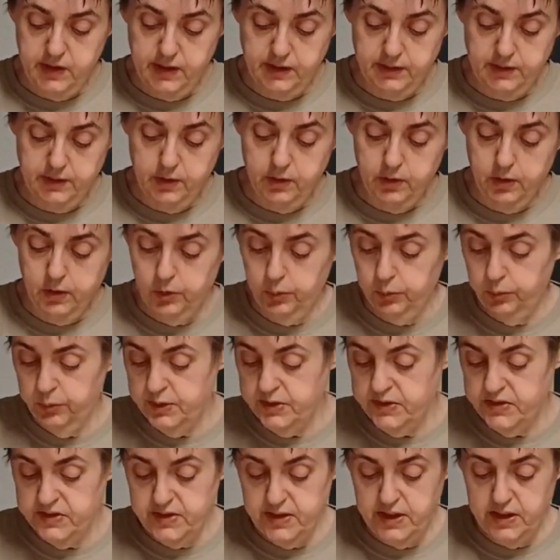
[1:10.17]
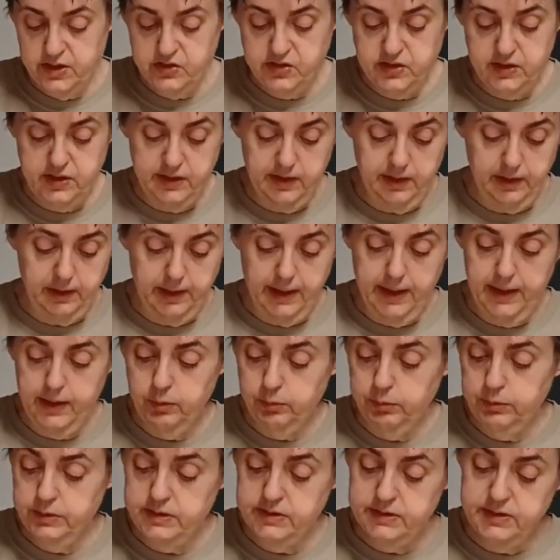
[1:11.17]
a darker wood section, and a lighter
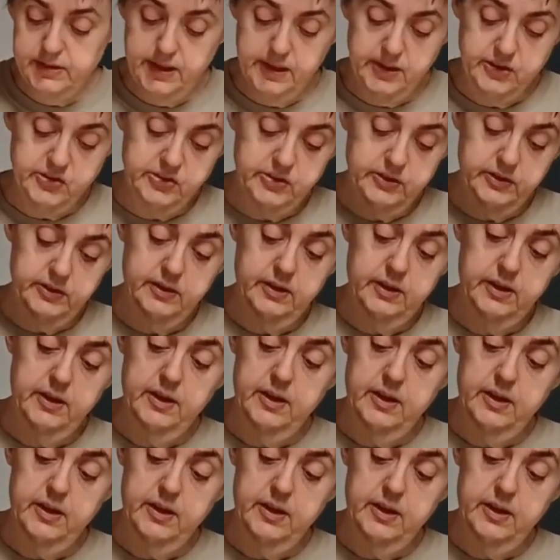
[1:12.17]
wood section.